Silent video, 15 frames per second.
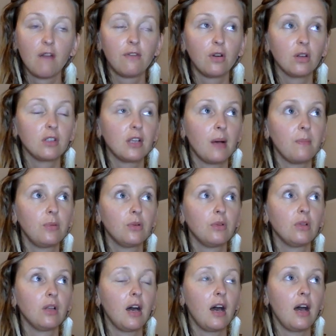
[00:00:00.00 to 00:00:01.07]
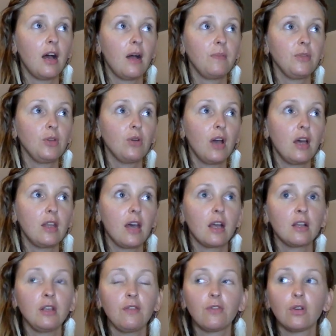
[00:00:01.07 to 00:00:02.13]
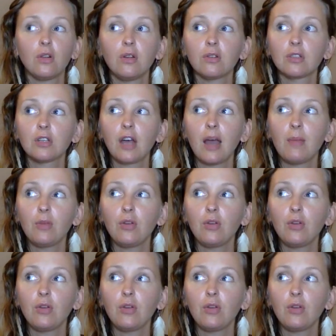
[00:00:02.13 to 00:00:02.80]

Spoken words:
For example, you had acne for a long time,